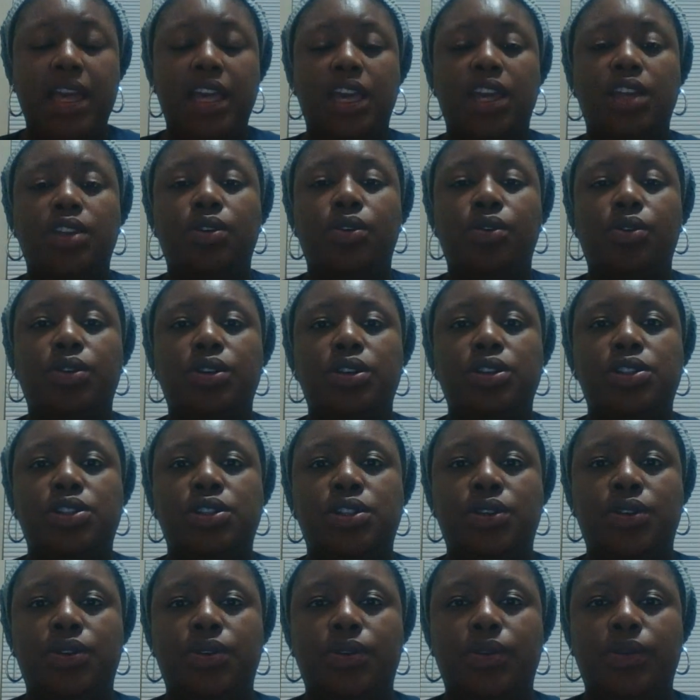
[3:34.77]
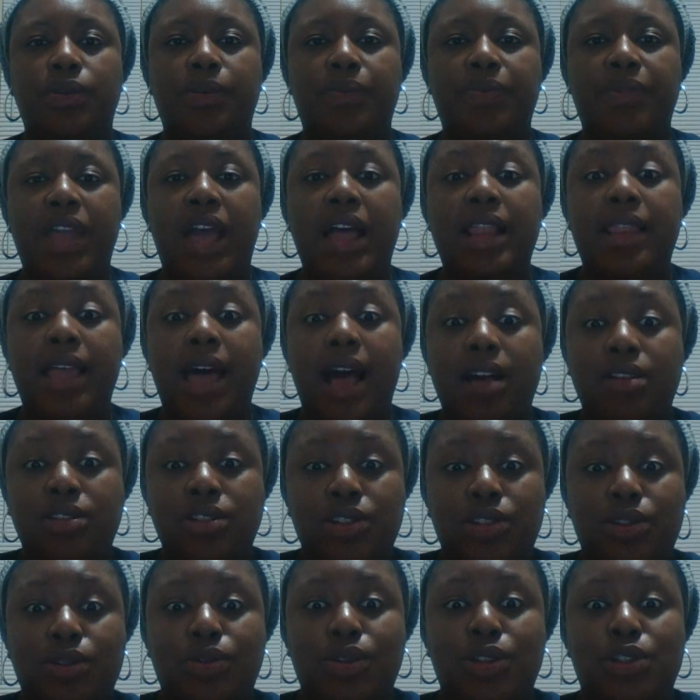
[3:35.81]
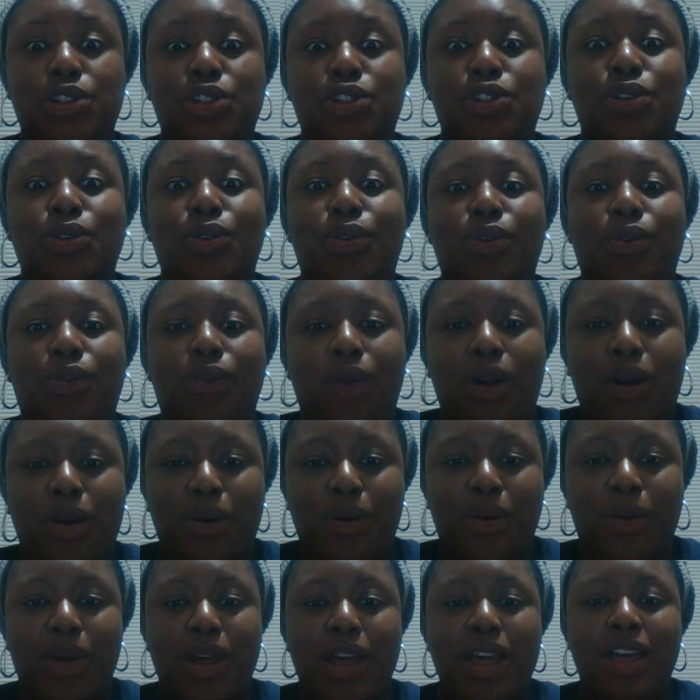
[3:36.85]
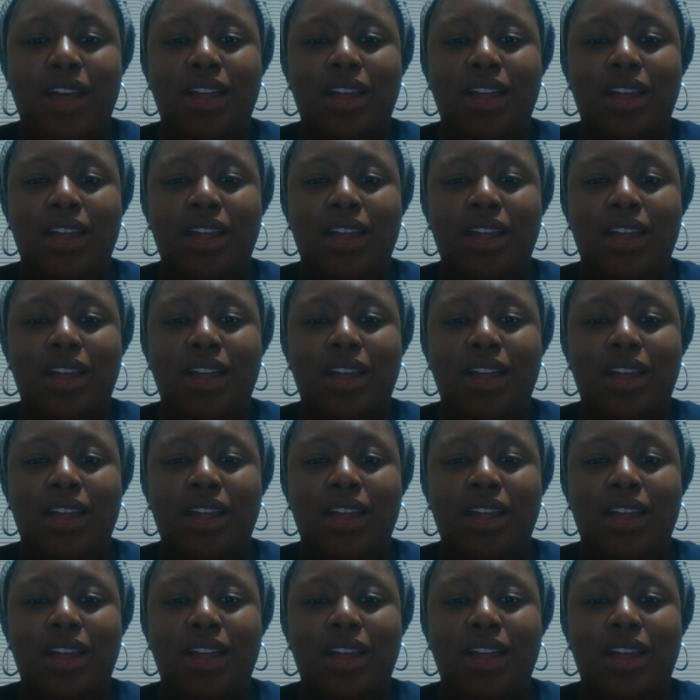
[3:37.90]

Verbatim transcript: in order to allow students to grow,